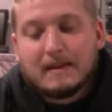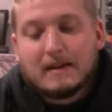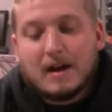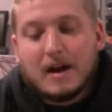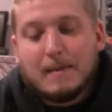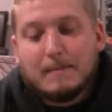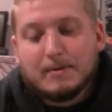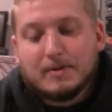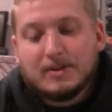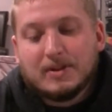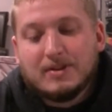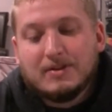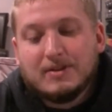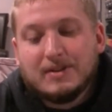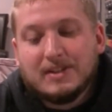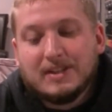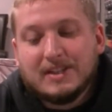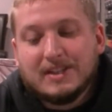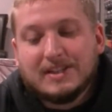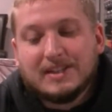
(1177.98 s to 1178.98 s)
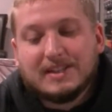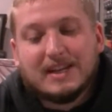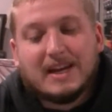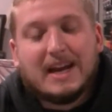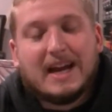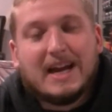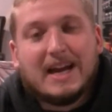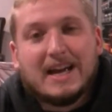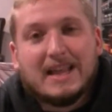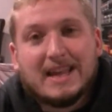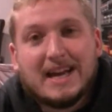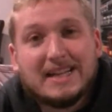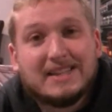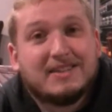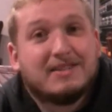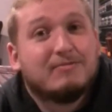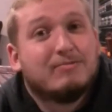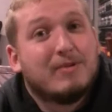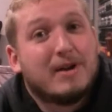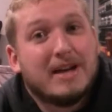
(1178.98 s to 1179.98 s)
opportunities, and
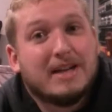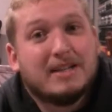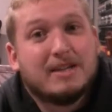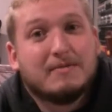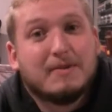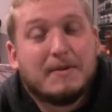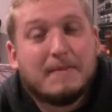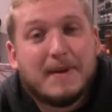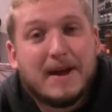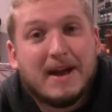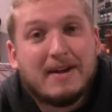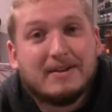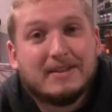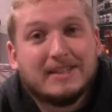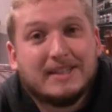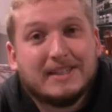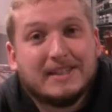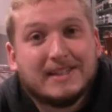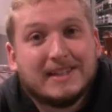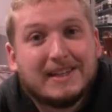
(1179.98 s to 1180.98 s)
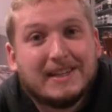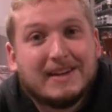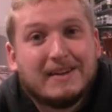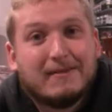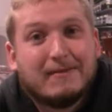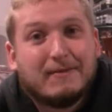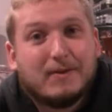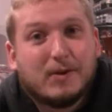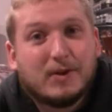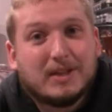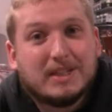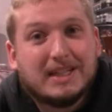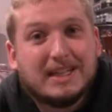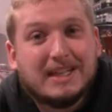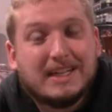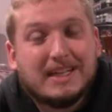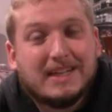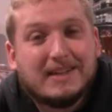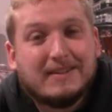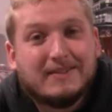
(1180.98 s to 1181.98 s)
that's way too many penalties.
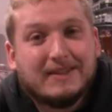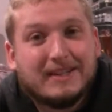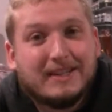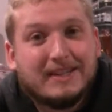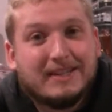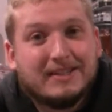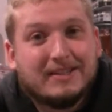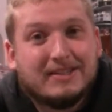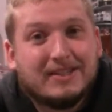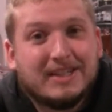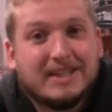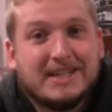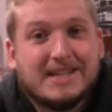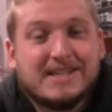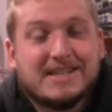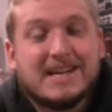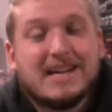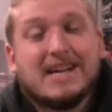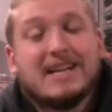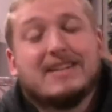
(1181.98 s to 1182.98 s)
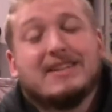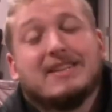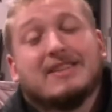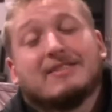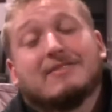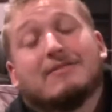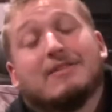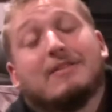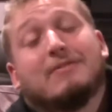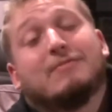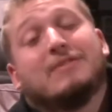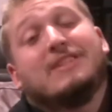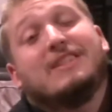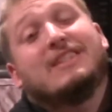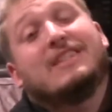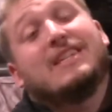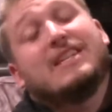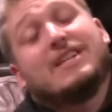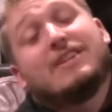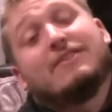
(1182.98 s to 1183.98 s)
14. Geez, that is a
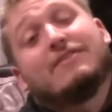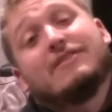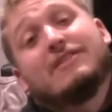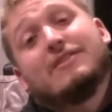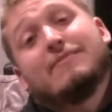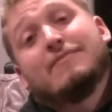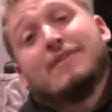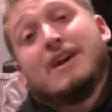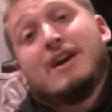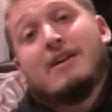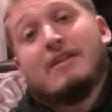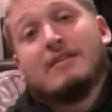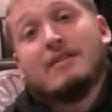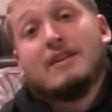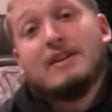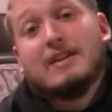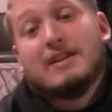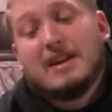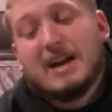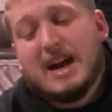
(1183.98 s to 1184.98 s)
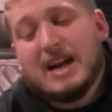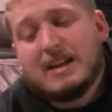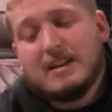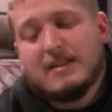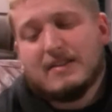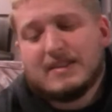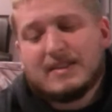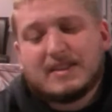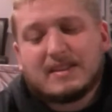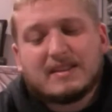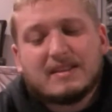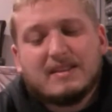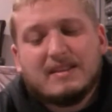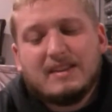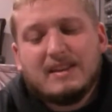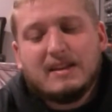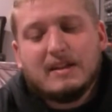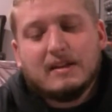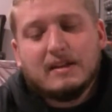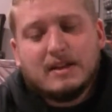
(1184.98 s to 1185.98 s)
ridiculous amount.
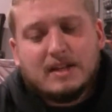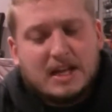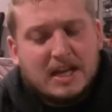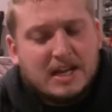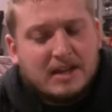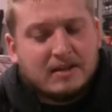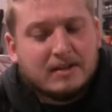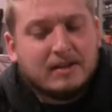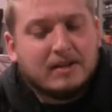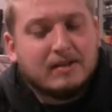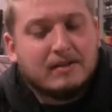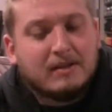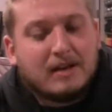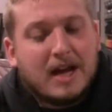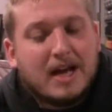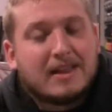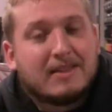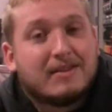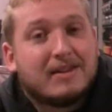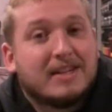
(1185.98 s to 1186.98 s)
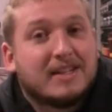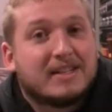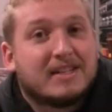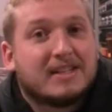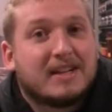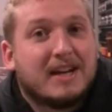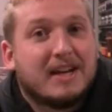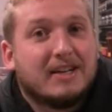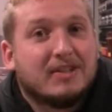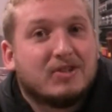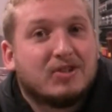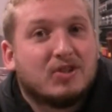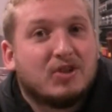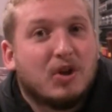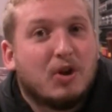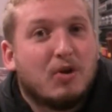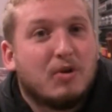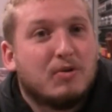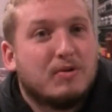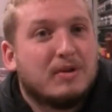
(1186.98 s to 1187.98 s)
Neither athletic site
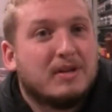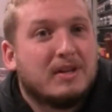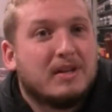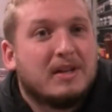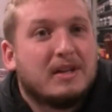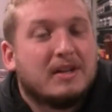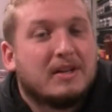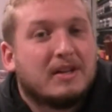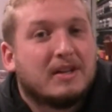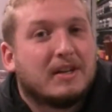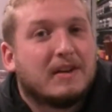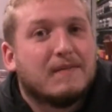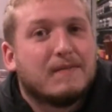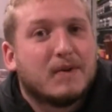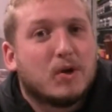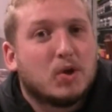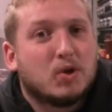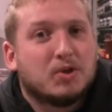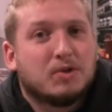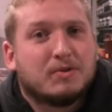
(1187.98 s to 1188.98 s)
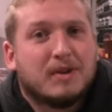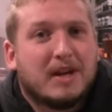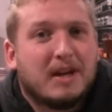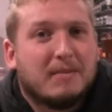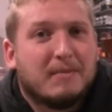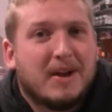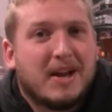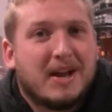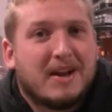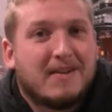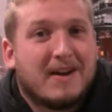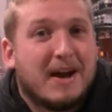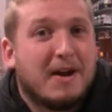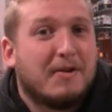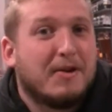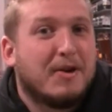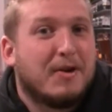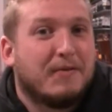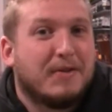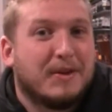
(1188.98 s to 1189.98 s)
showed the conversion rate on man. I
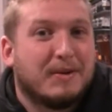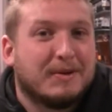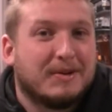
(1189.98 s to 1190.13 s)
don't know if